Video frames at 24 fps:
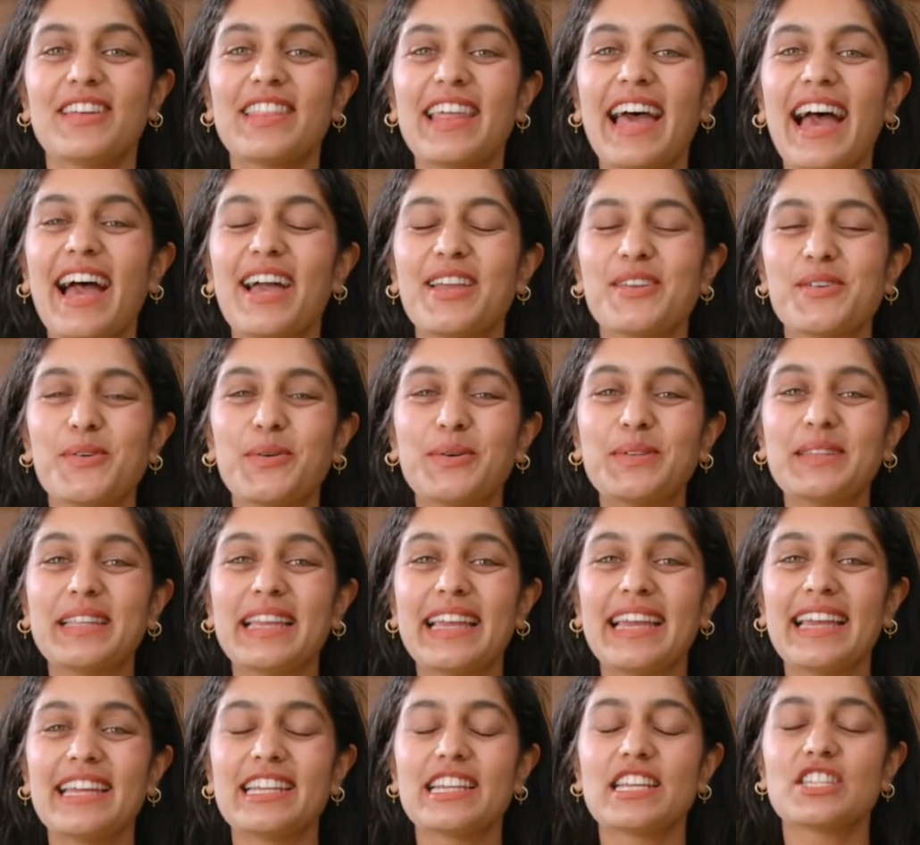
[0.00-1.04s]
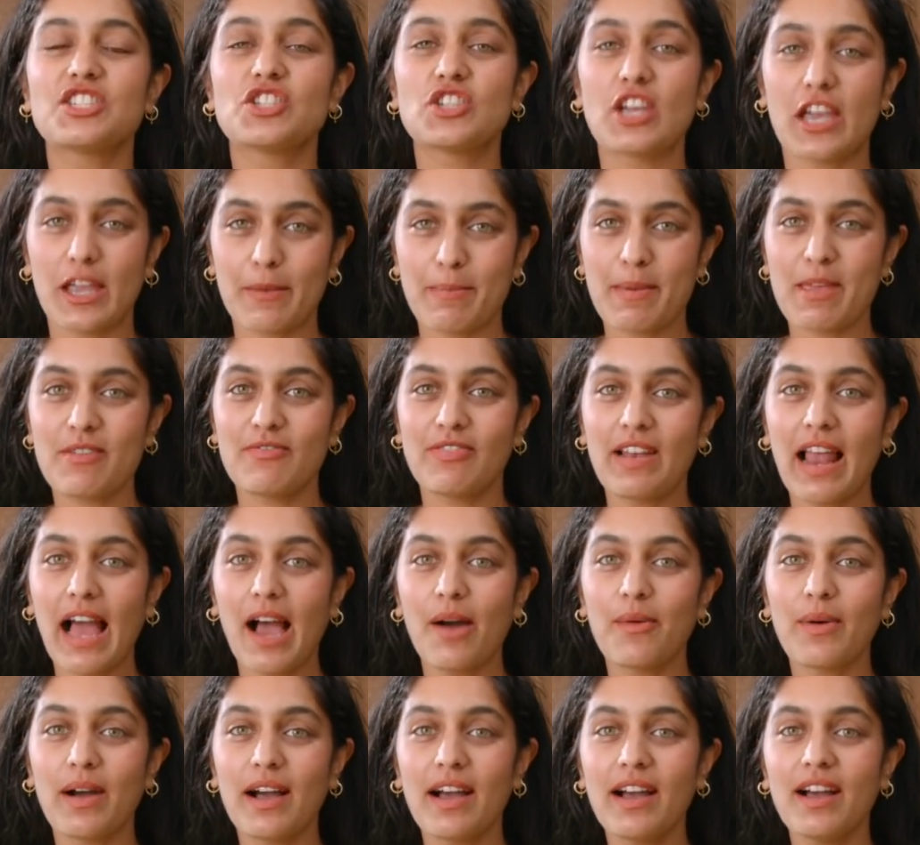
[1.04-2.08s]
that, you'll need chickpea
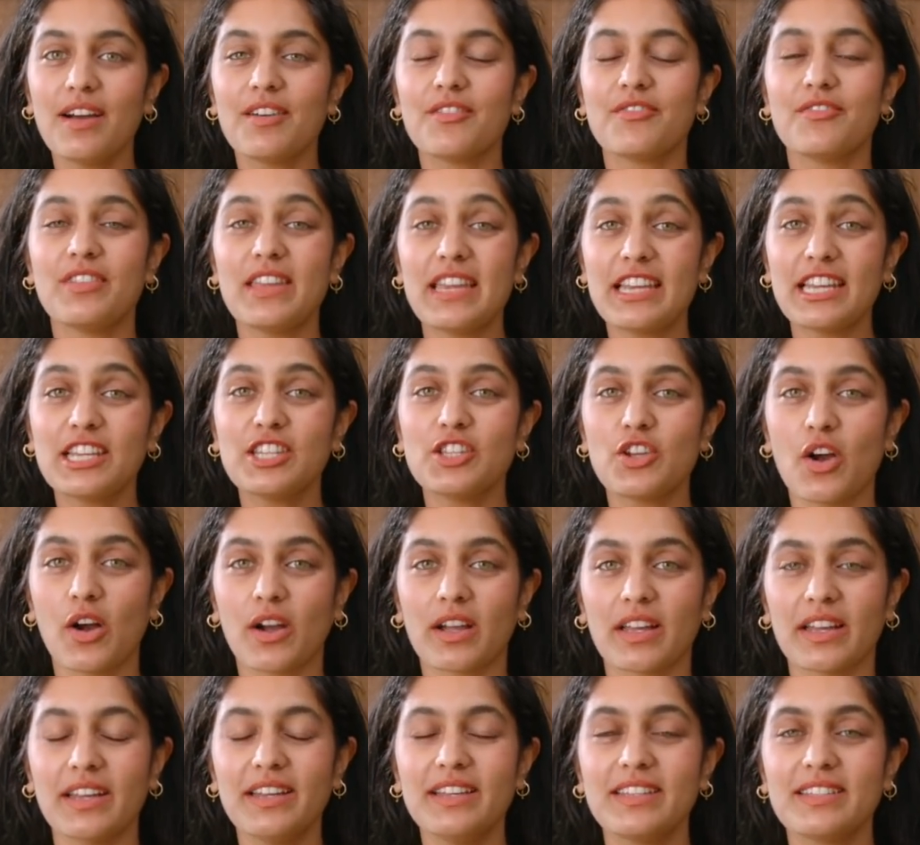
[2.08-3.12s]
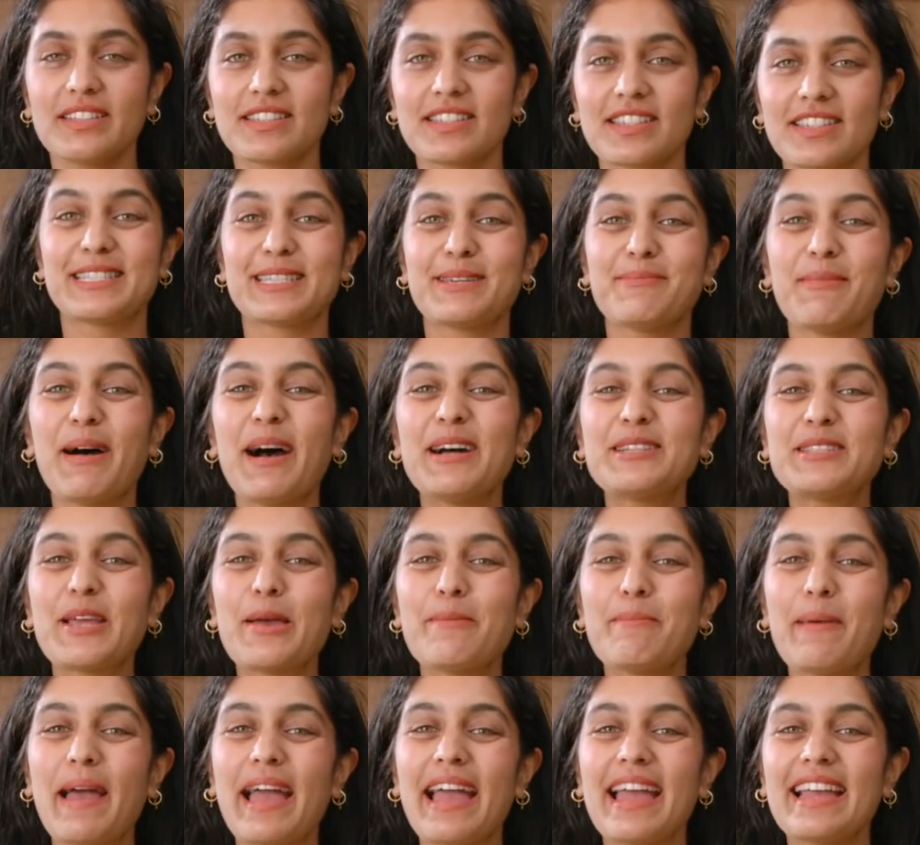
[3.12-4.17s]
flour, vegan yogurt, tomato
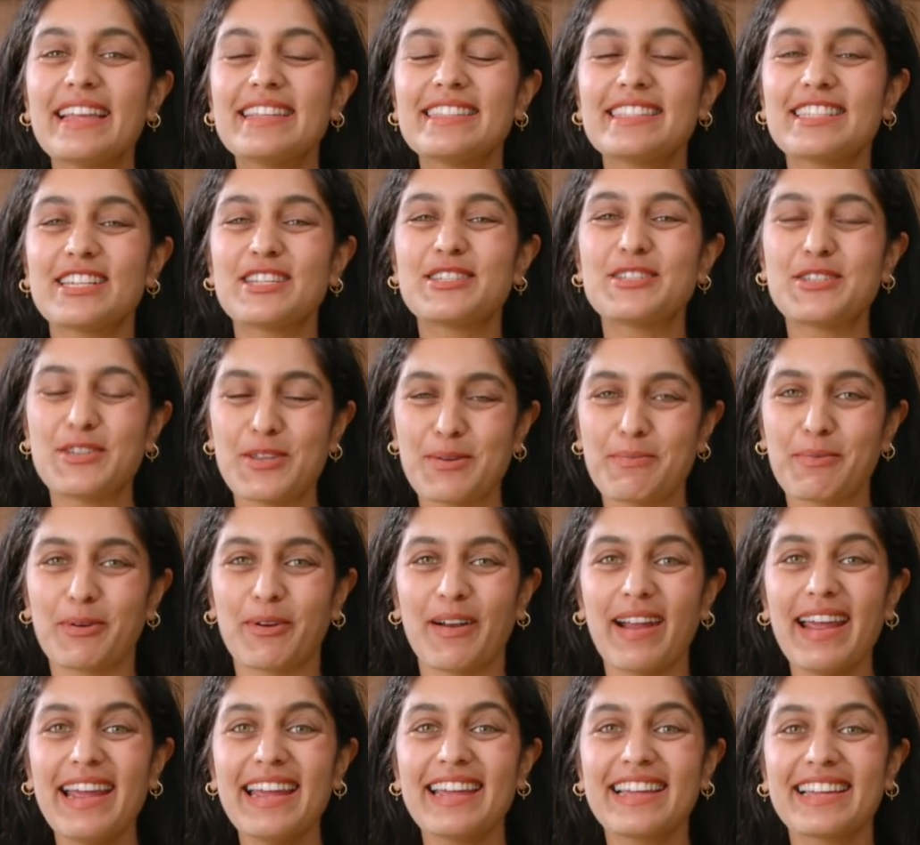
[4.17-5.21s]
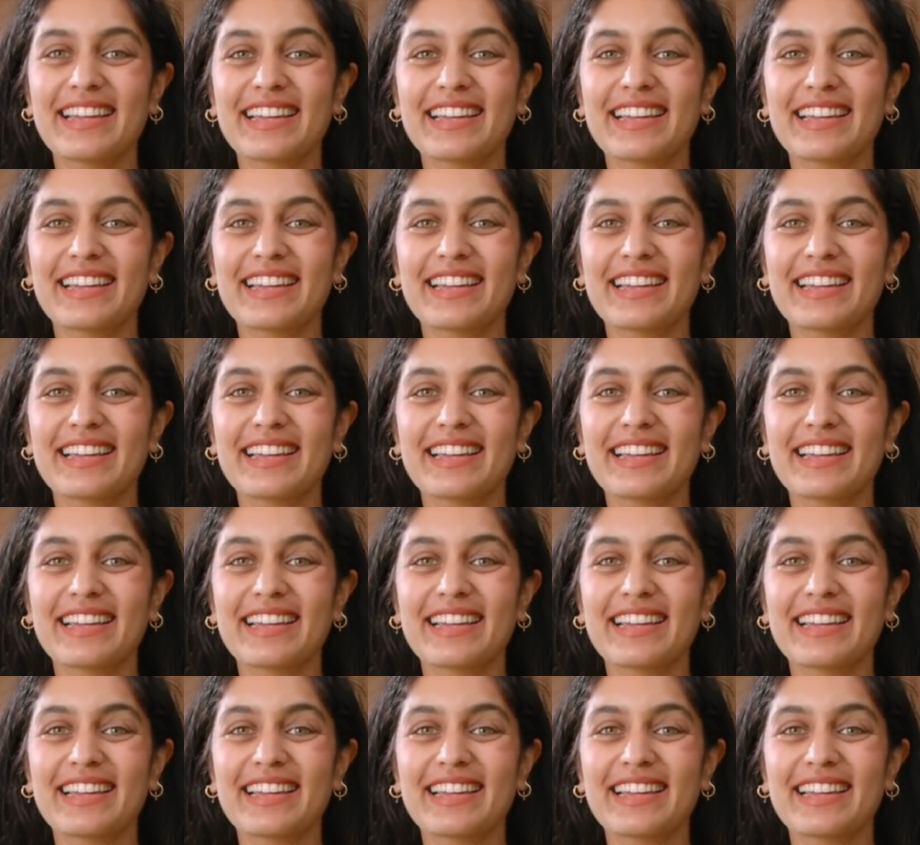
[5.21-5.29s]
paste, turmeric,